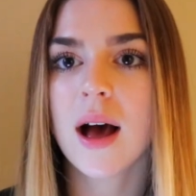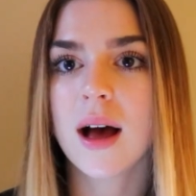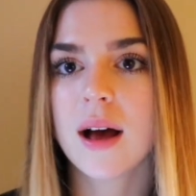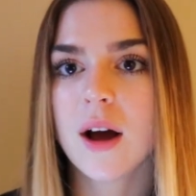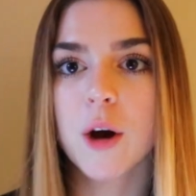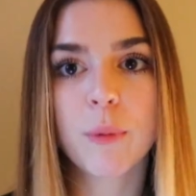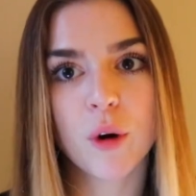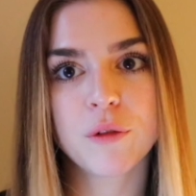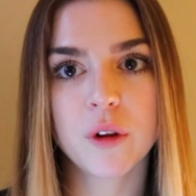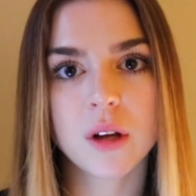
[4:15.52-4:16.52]
Our
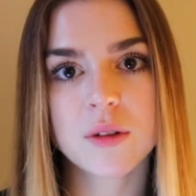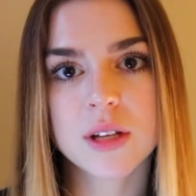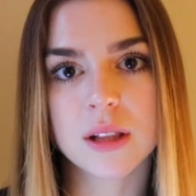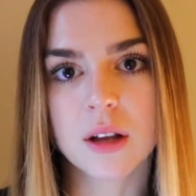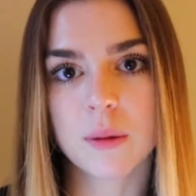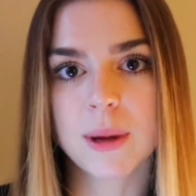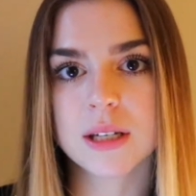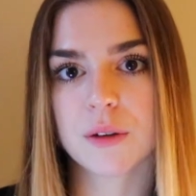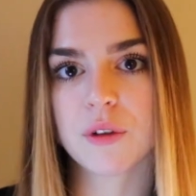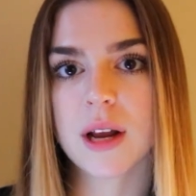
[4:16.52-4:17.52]
portfolio is a little bit
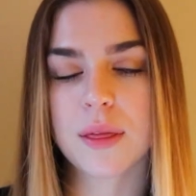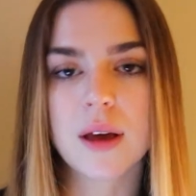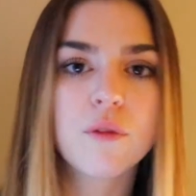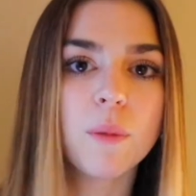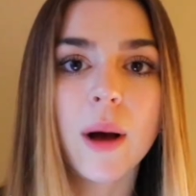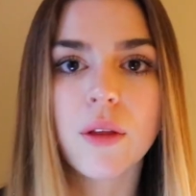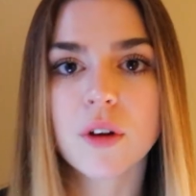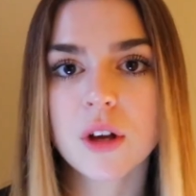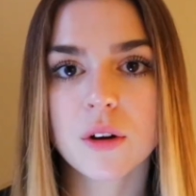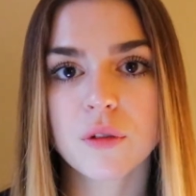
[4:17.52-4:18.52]
different, I think, from other
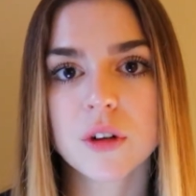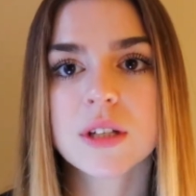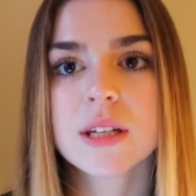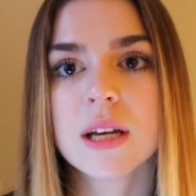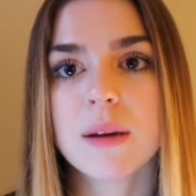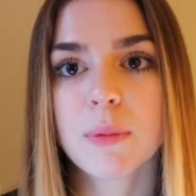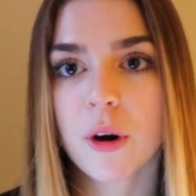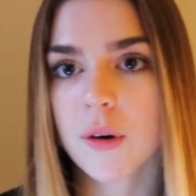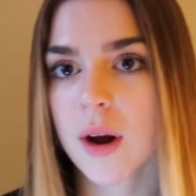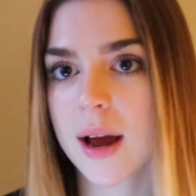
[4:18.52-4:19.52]
university
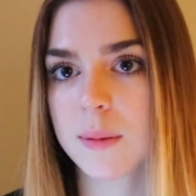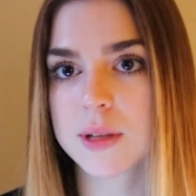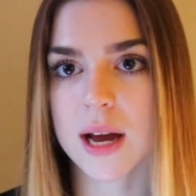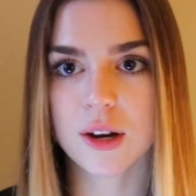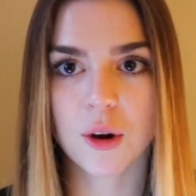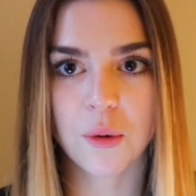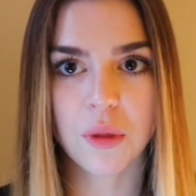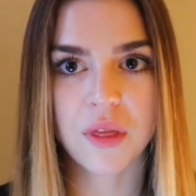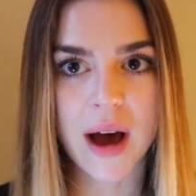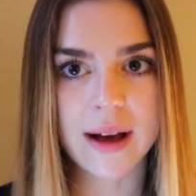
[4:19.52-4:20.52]
programs. I know
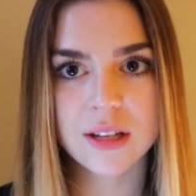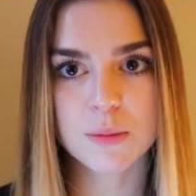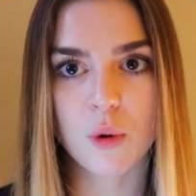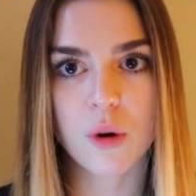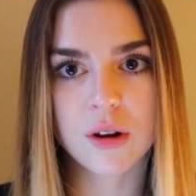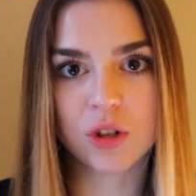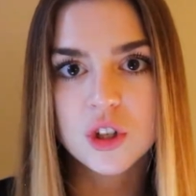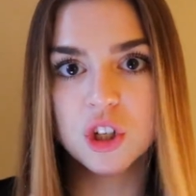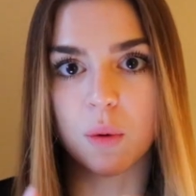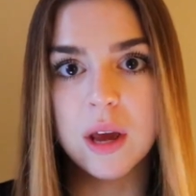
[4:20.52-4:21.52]
that's more
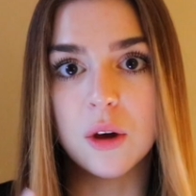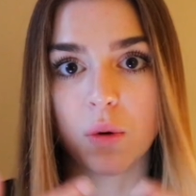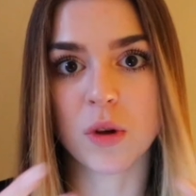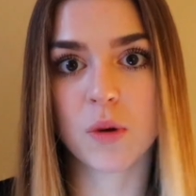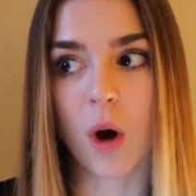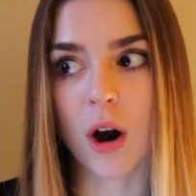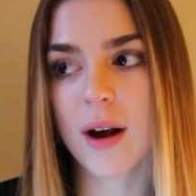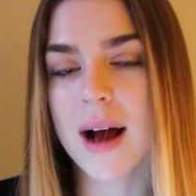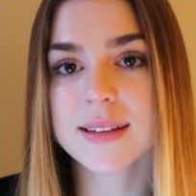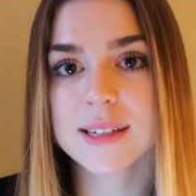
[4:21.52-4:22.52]
just showing who you are
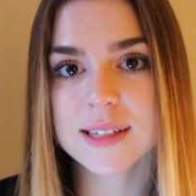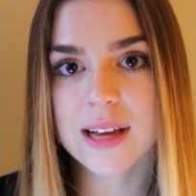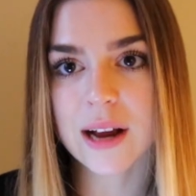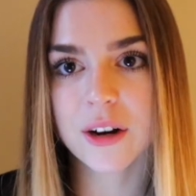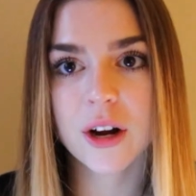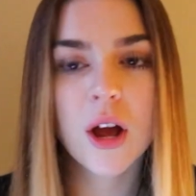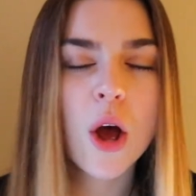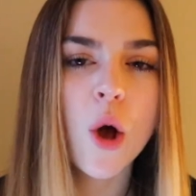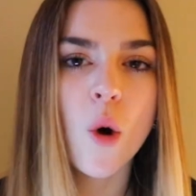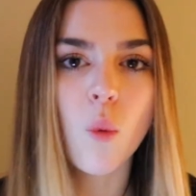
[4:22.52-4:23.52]
as a designer.
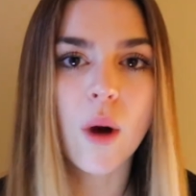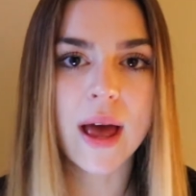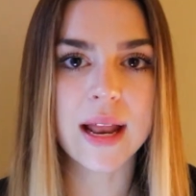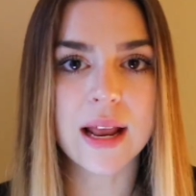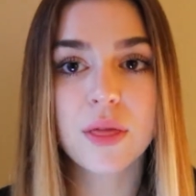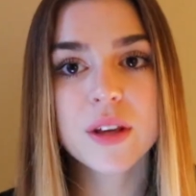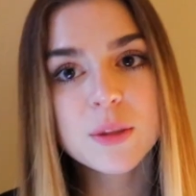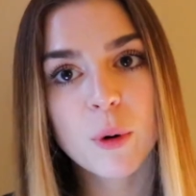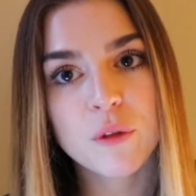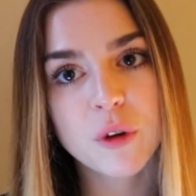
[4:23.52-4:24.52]
When this
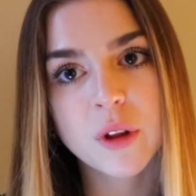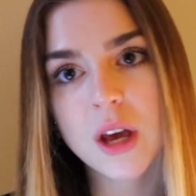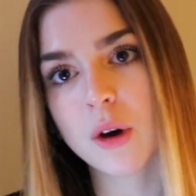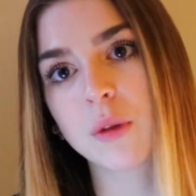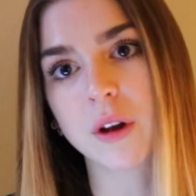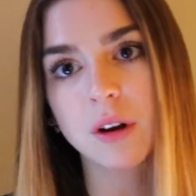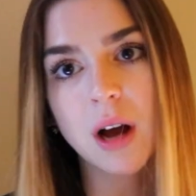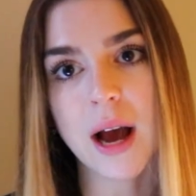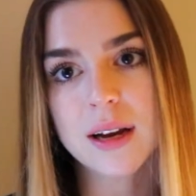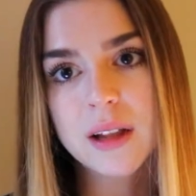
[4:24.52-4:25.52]
portfolio, their
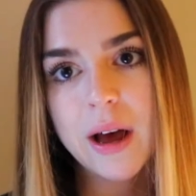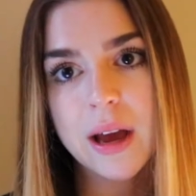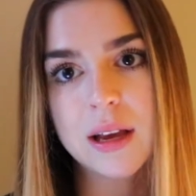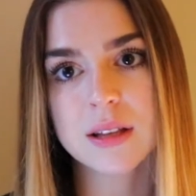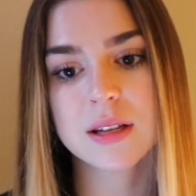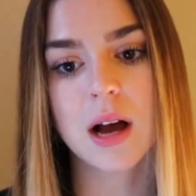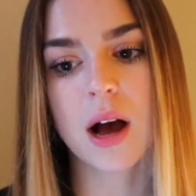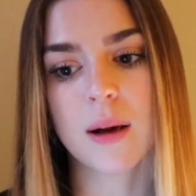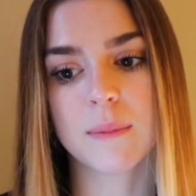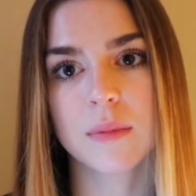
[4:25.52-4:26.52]
guidelines,
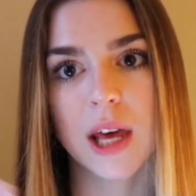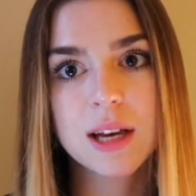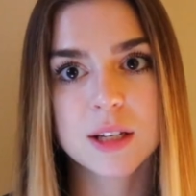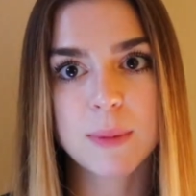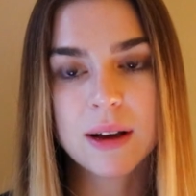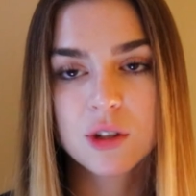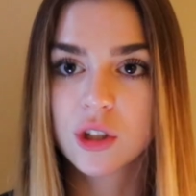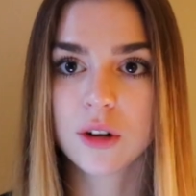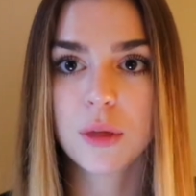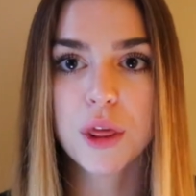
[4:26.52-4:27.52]
they expect
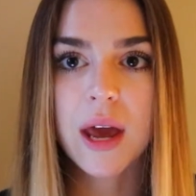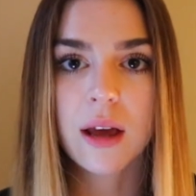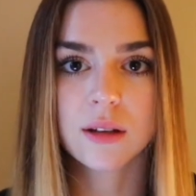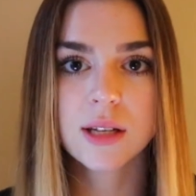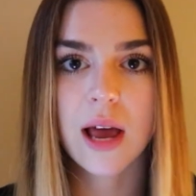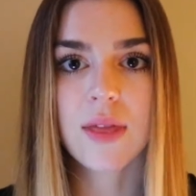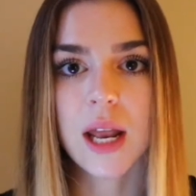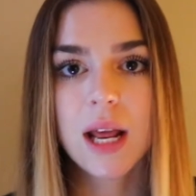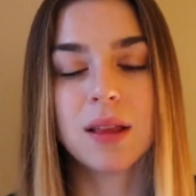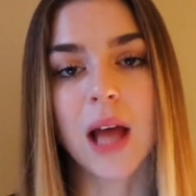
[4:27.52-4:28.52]
certain things, and
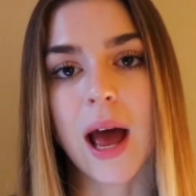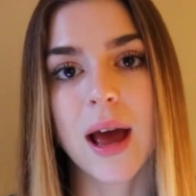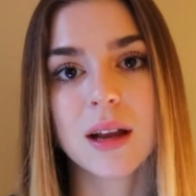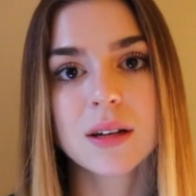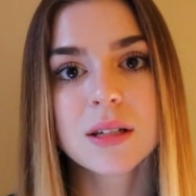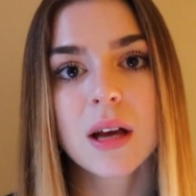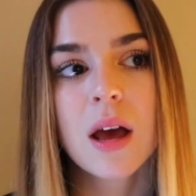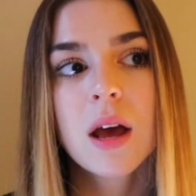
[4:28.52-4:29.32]
then in the end,